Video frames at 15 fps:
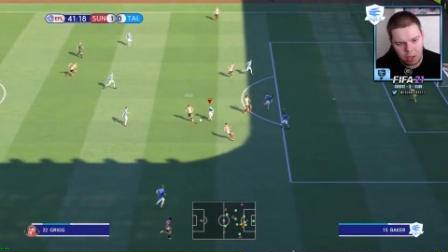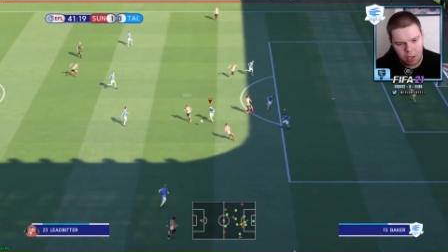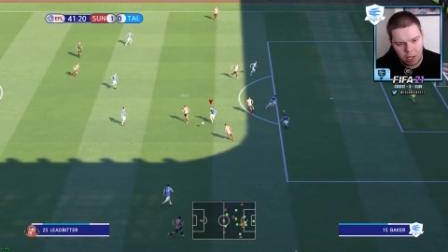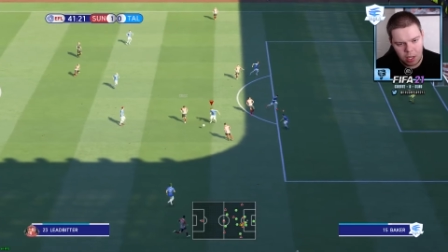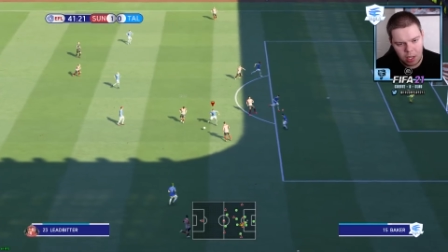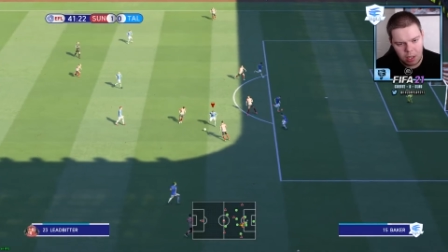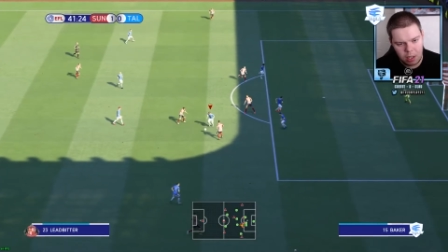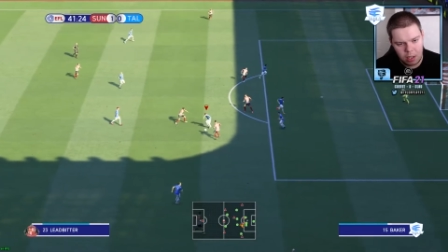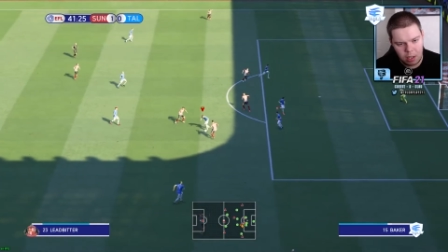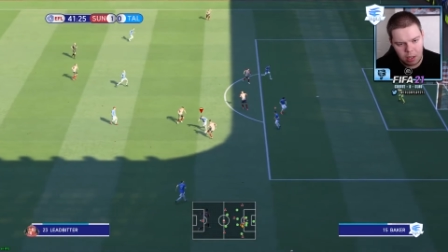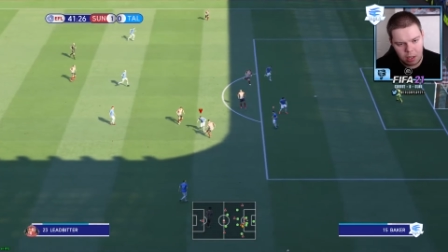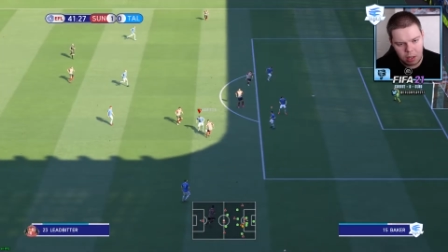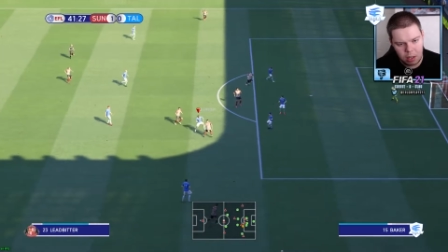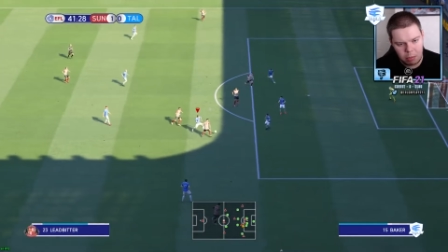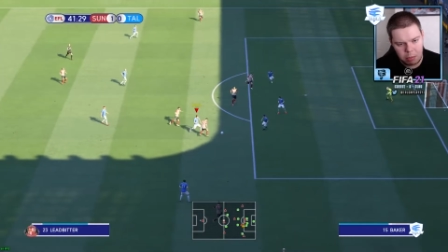Like,
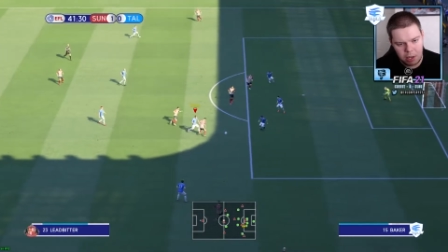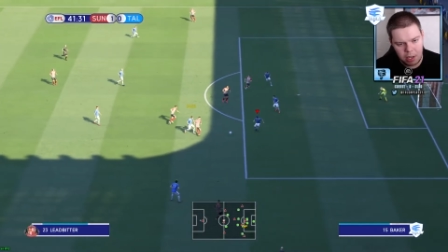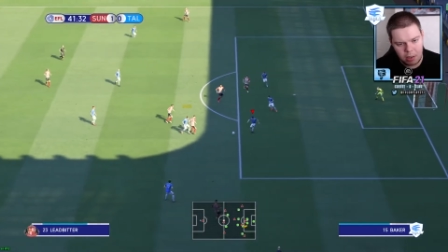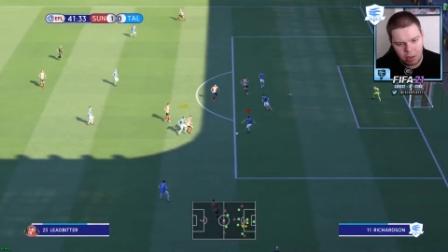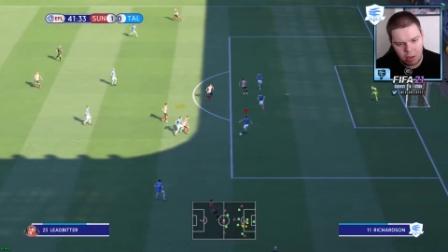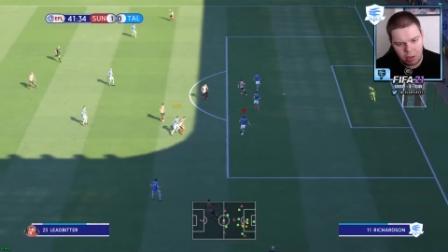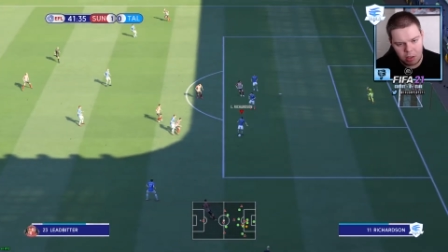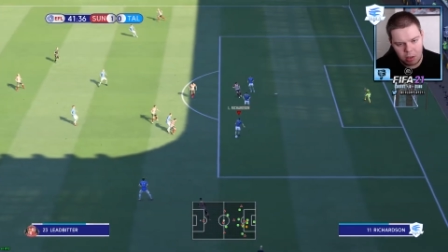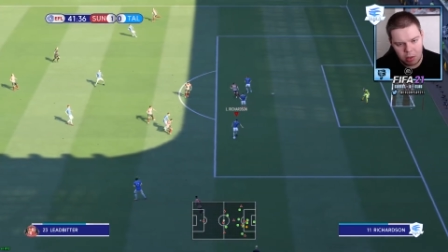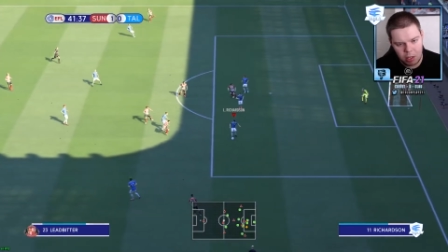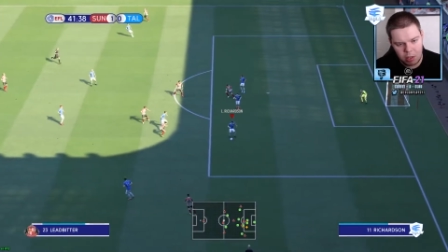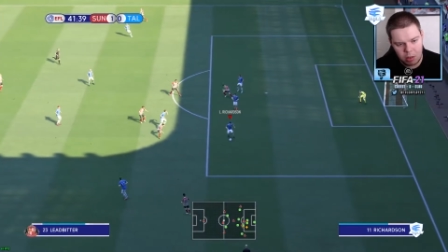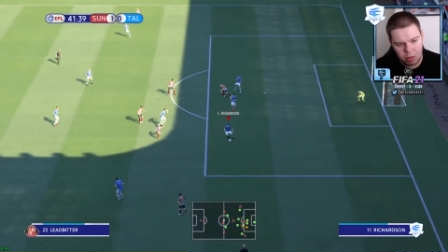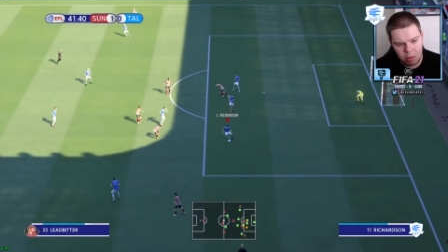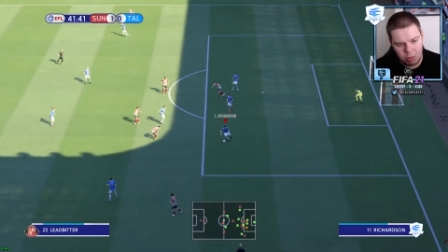players are not
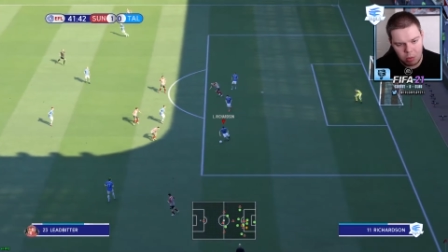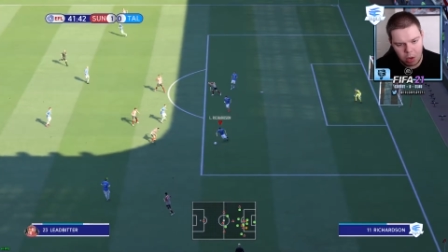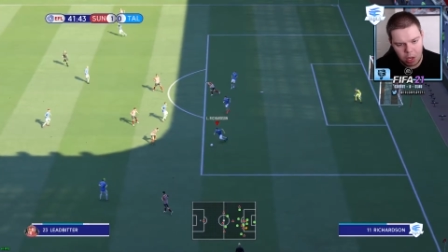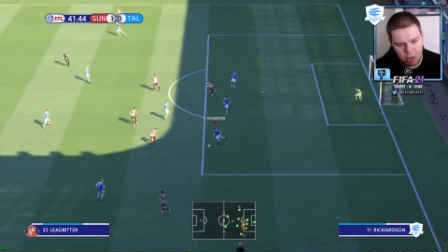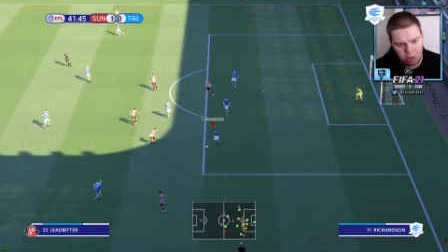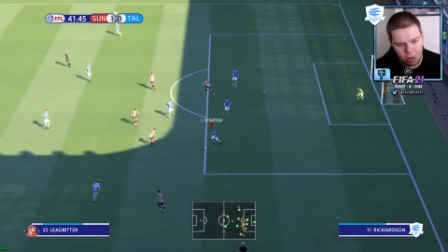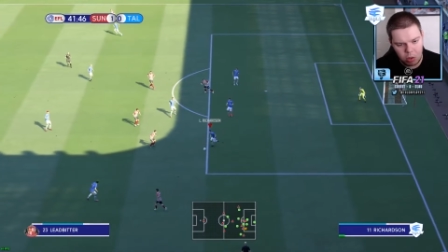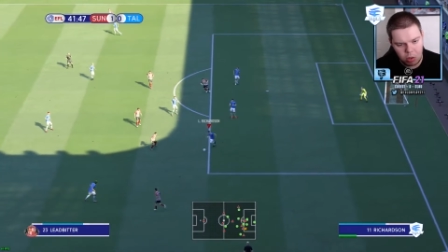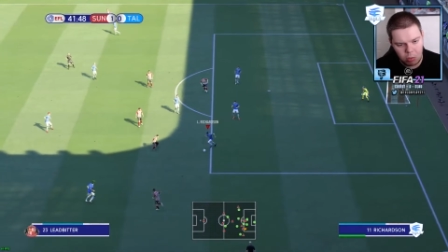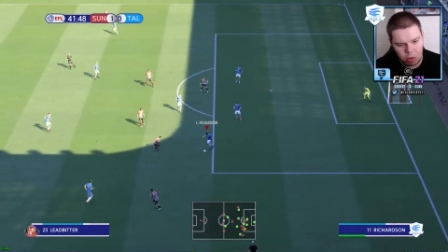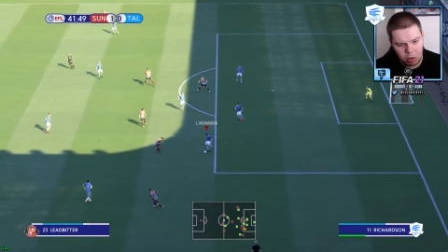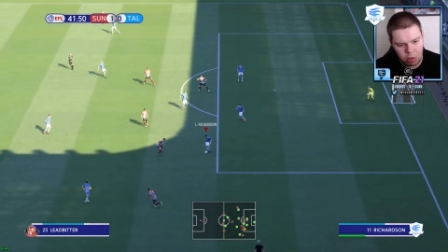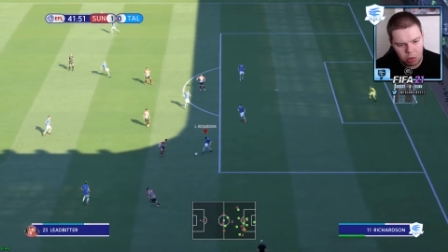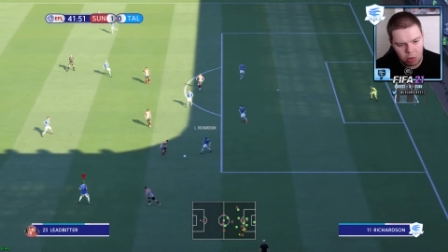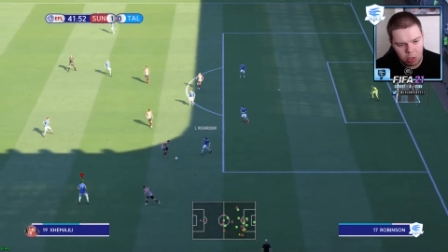doing what I told them
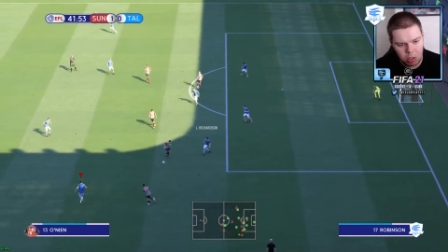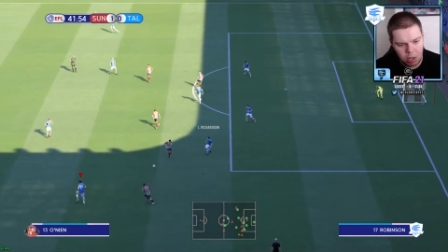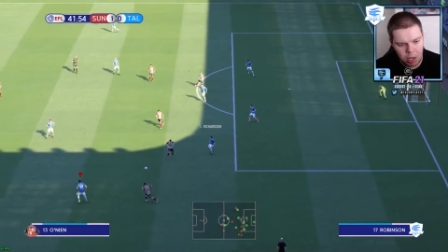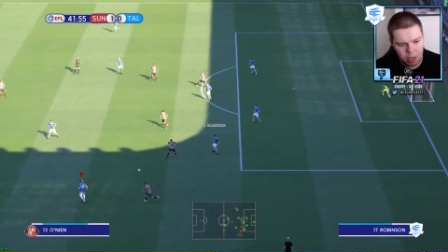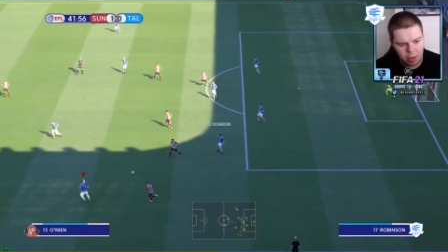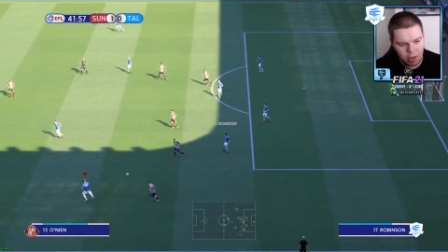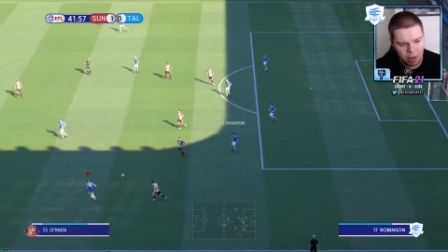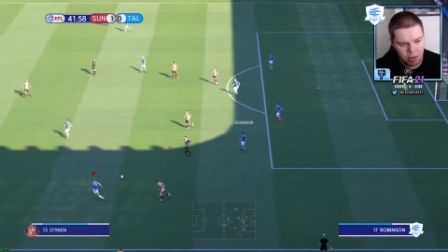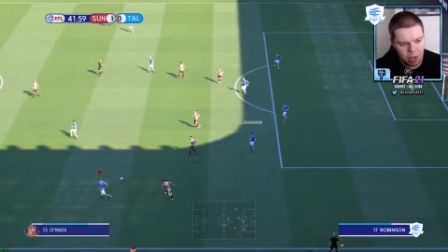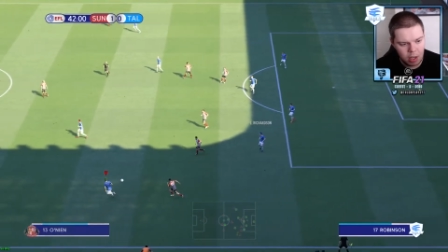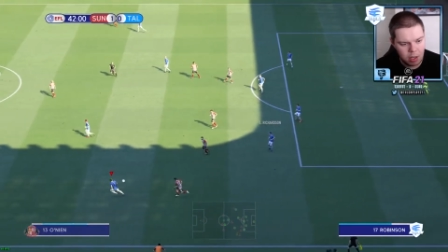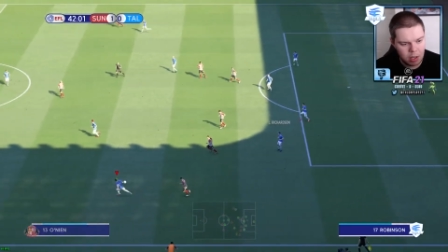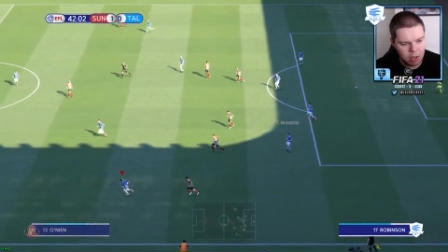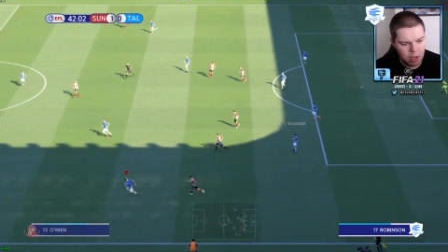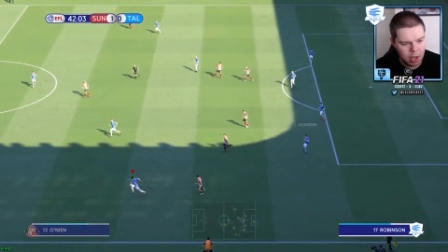to, etc.